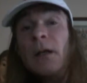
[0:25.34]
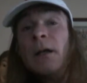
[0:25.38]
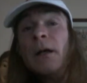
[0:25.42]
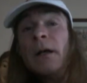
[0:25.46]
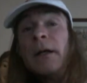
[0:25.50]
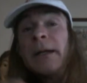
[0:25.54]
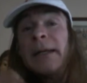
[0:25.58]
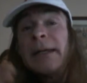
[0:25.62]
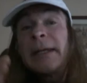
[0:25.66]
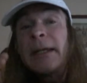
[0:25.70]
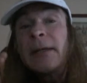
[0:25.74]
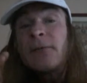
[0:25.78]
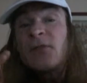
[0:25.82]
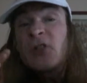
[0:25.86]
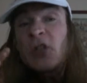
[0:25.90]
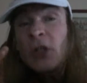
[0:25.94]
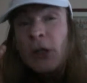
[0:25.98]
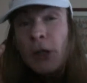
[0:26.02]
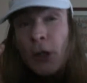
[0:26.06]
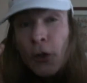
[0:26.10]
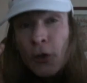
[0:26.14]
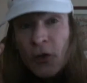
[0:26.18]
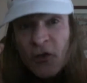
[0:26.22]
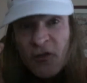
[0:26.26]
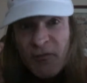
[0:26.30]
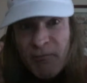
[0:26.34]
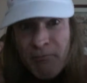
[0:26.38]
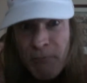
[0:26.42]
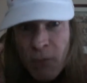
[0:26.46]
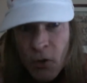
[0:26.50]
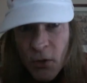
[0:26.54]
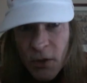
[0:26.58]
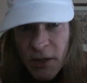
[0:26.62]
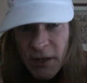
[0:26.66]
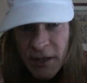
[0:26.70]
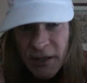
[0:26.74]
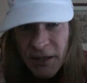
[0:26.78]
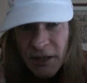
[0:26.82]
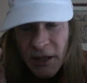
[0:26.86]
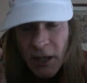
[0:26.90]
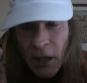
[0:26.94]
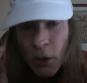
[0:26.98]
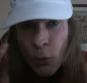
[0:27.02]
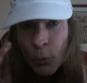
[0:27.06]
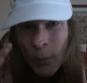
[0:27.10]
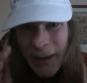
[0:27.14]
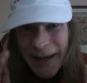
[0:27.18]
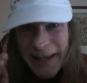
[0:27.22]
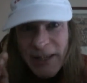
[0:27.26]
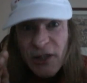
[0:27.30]
And he gives a lot of money
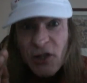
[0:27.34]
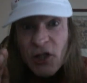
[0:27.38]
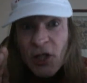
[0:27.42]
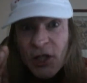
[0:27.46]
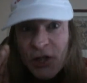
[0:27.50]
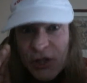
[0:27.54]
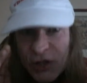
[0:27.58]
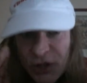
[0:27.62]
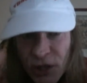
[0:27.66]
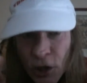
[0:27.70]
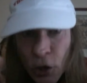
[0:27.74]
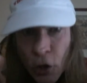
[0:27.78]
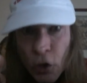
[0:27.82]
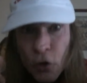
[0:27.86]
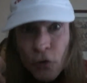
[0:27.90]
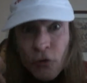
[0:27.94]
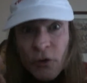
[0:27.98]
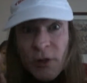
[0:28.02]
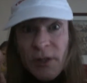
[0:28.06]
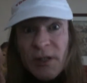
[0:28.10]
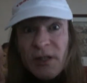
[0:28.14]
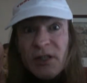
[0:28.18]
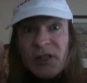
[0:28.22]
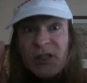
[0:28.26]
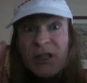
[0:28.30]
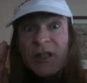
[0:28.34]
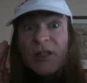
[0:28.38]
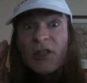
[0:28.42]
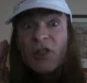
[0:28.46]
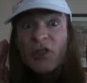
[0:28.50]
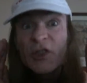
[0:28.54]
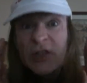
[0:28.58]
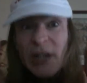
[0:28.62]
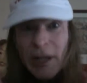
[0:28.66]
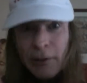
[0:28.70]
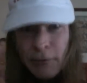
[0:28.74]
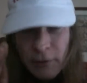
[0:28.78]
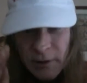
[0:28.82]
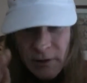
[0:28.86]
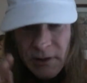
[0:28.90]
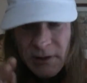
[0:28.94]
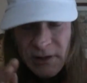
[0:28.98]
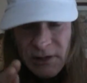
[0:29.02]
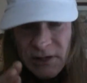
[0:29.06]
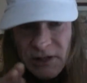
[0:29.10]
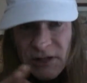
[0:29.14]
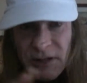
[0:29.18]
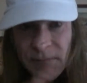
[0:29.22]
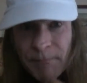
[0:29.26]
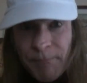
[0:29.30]
away to children's
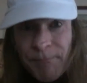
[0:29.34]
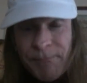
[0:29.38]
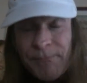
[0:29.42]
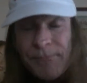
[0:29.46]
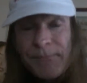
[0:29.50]
charities.